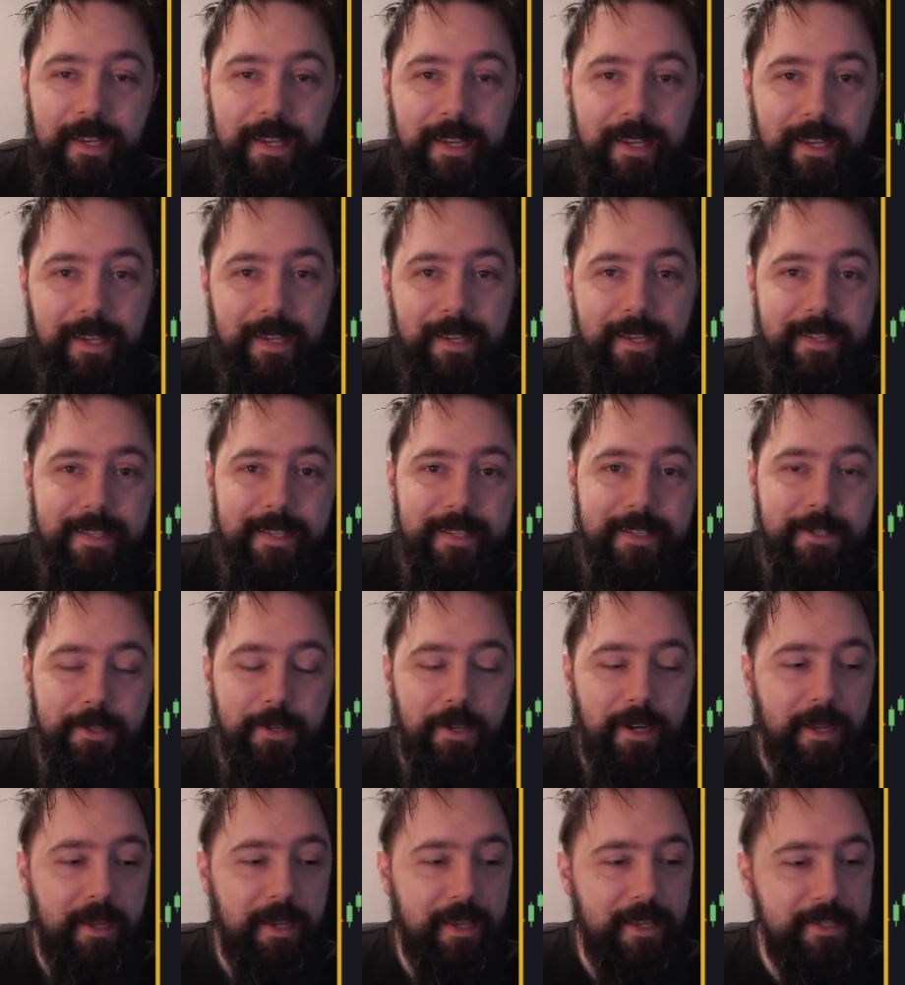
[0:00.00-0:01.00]
uh, it's
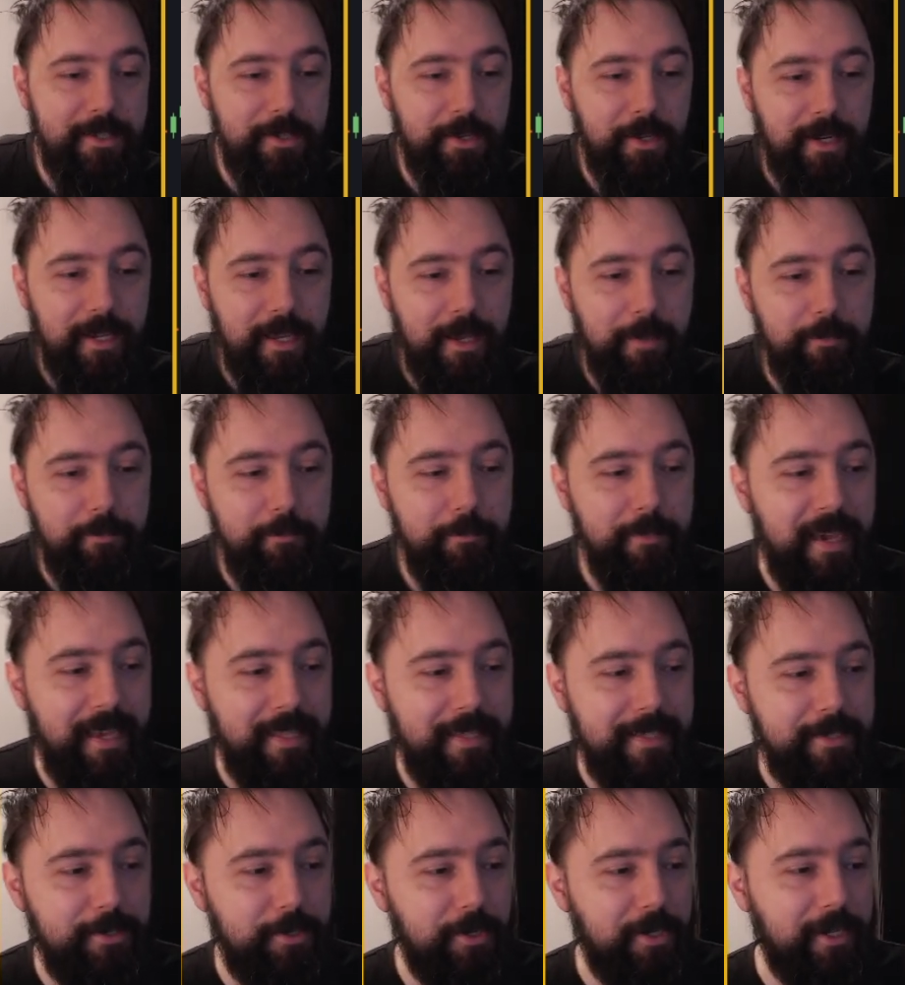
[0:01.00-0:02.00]
gonna it's gonna get
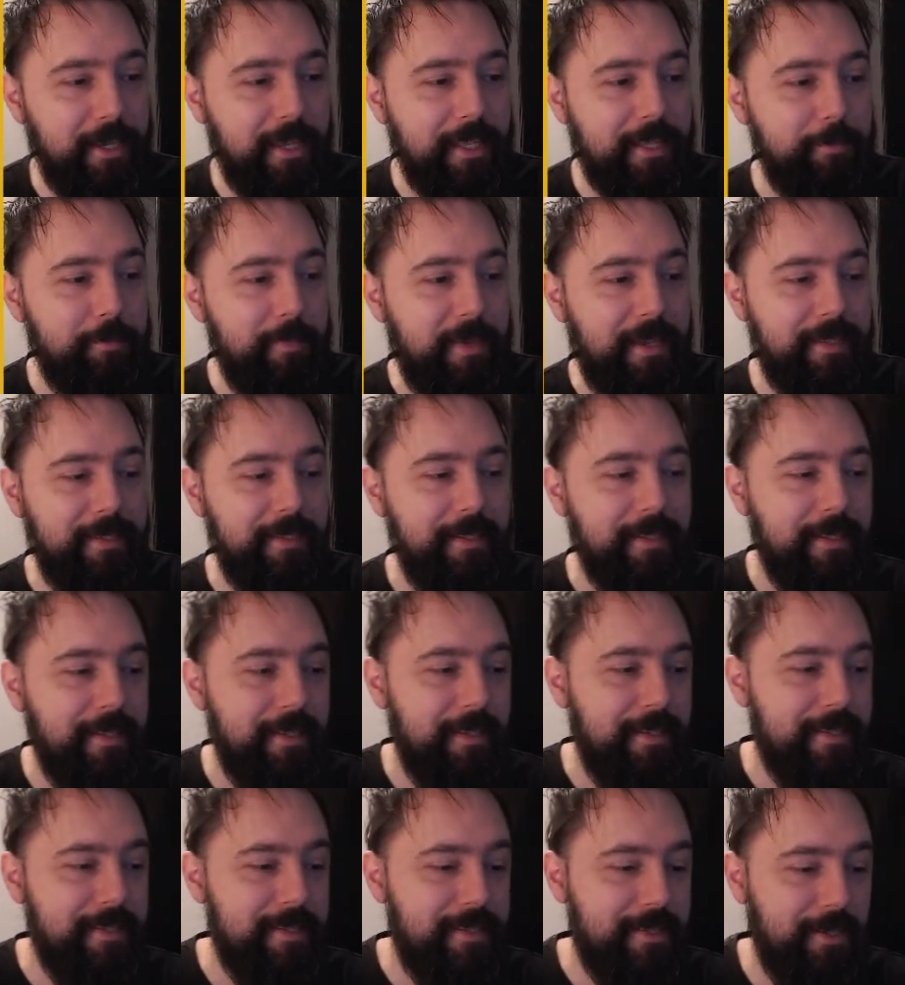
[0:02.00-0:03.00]
mad it's gonna get mad
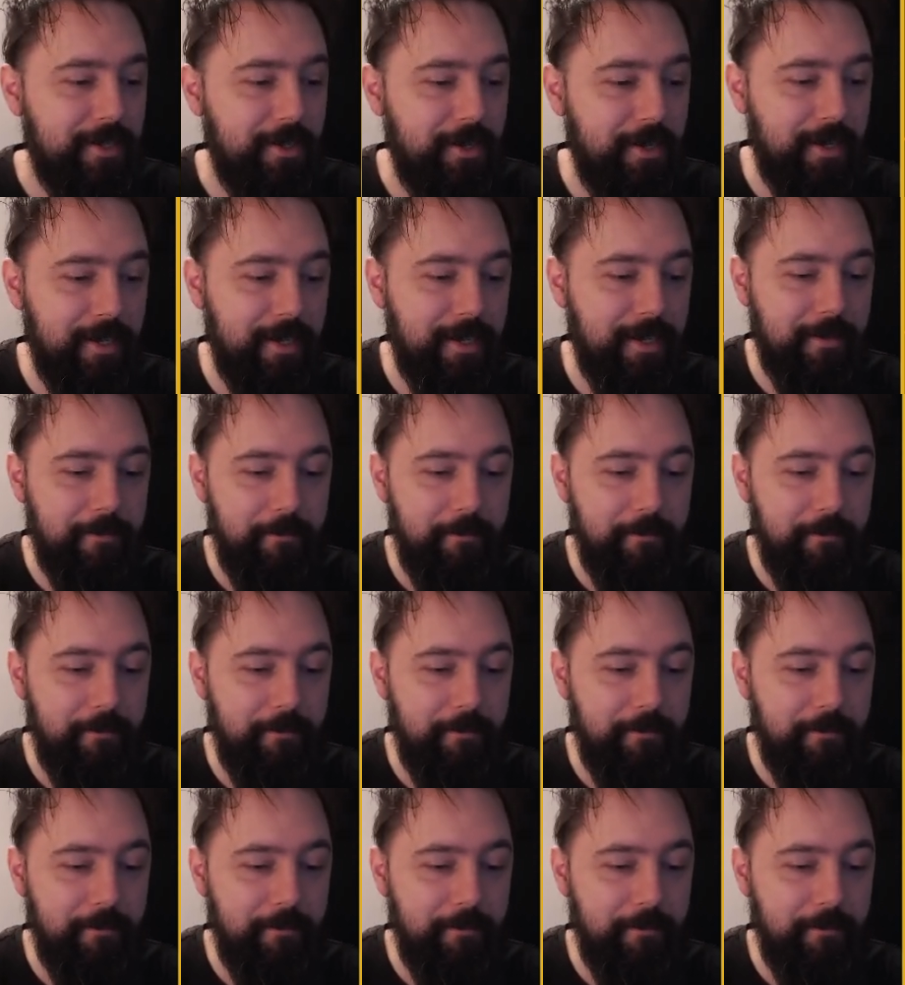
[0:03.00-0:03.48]
so